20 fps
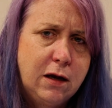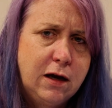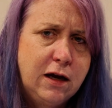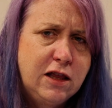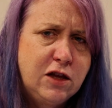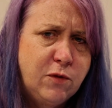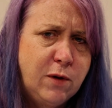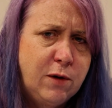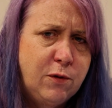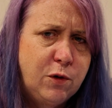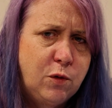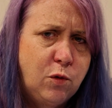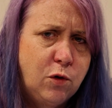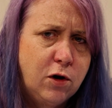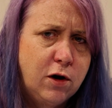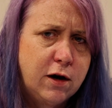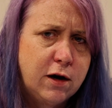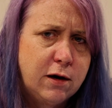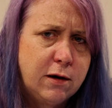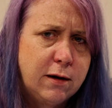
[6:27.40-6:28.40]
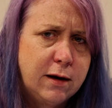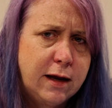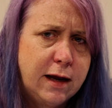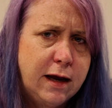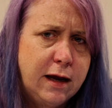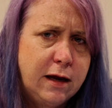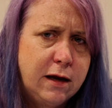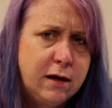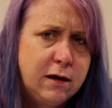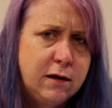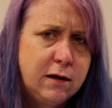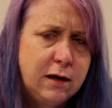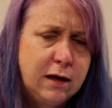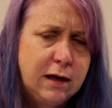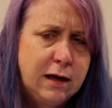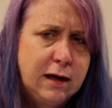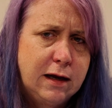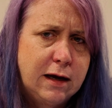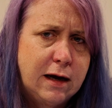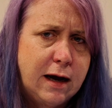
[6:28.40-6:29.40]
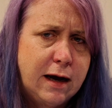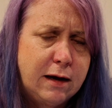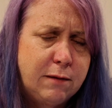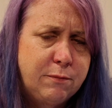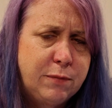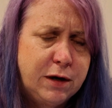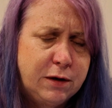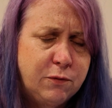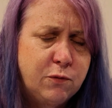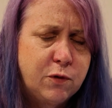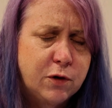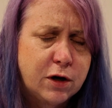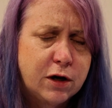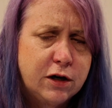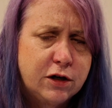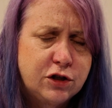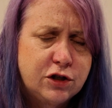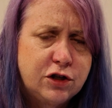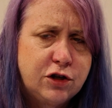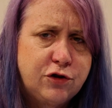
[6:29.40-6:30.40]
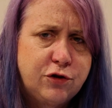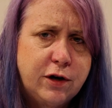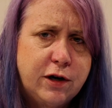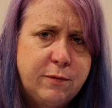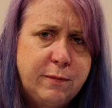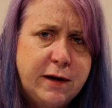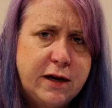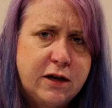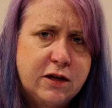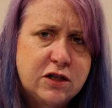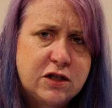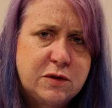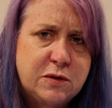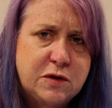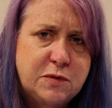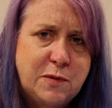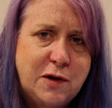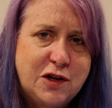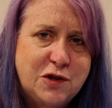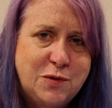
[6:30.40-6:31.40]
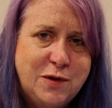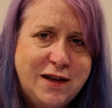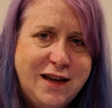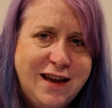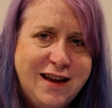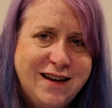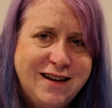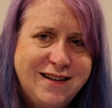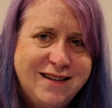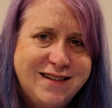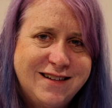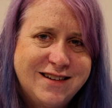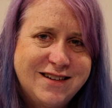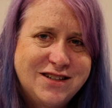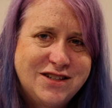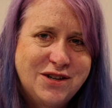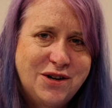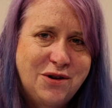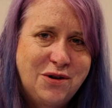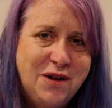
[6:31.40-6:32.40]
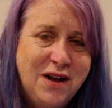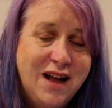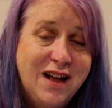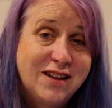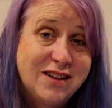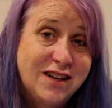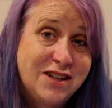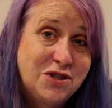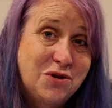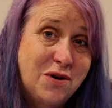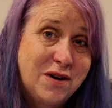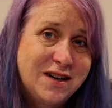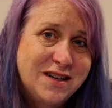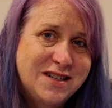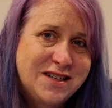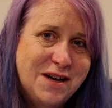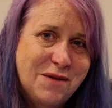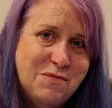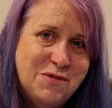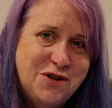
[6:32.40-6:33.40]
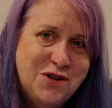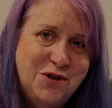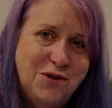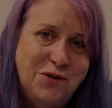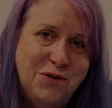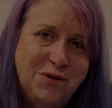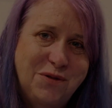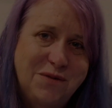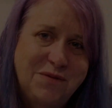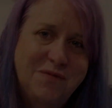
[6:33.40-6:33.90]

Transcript: Either way would work, but we're going to still try to make it as small as we can. So let's go on to step 2.